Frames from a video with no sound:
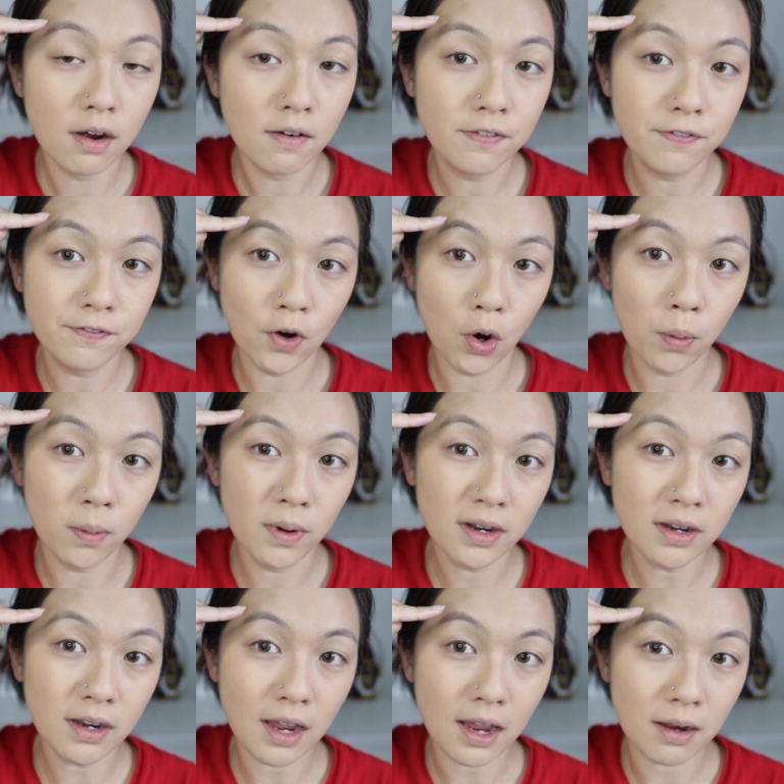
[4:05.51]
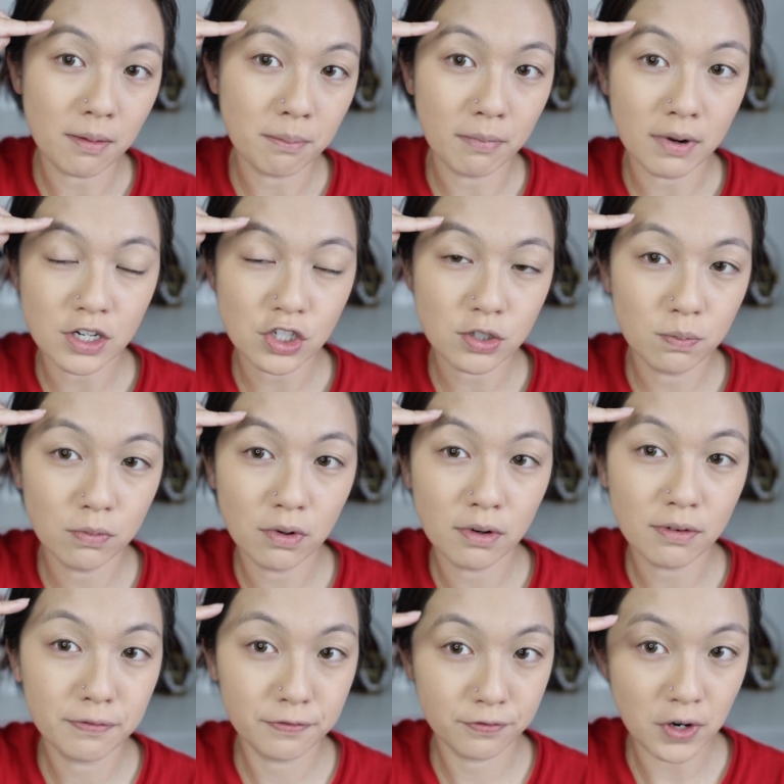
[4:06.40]
forward and much
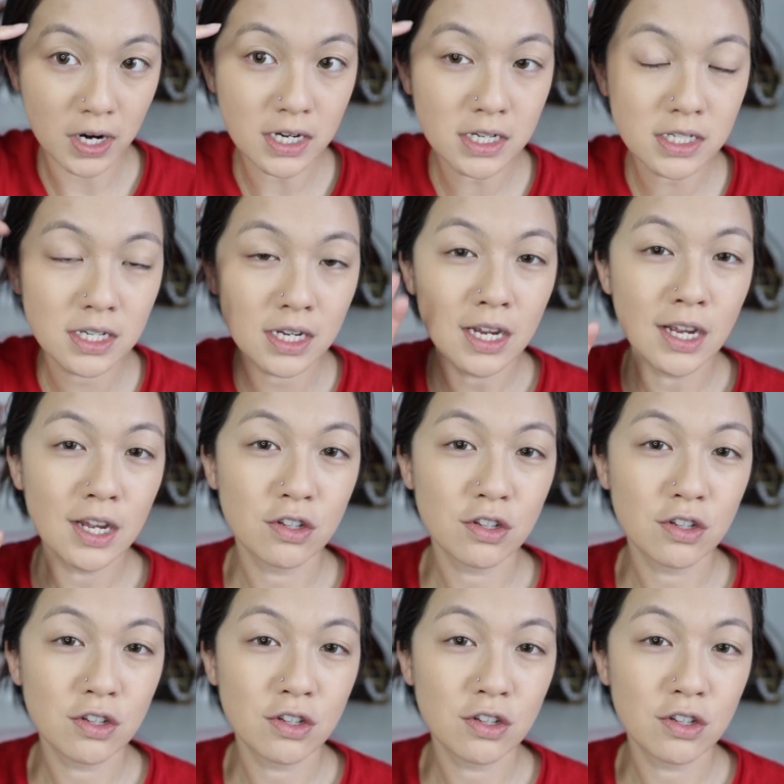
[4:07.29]
more front